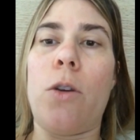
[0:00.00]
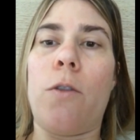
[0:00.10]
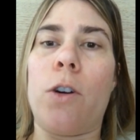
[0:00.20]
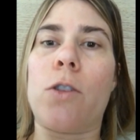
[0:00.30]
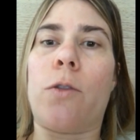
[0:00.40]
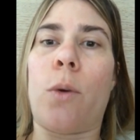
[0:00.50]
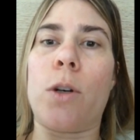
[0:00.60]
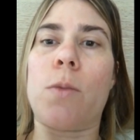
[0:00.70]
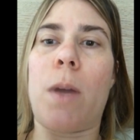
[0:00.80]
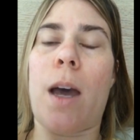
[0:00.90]
The universe
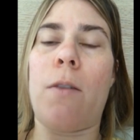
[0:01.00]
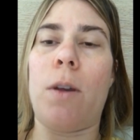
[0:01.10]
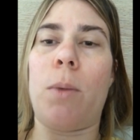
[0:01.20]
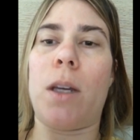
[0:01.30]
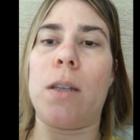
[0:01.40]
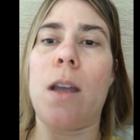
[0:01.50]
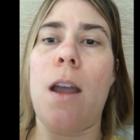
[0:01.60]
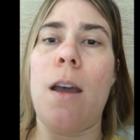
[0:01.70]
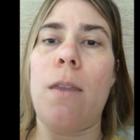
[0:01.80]
forced me out of it because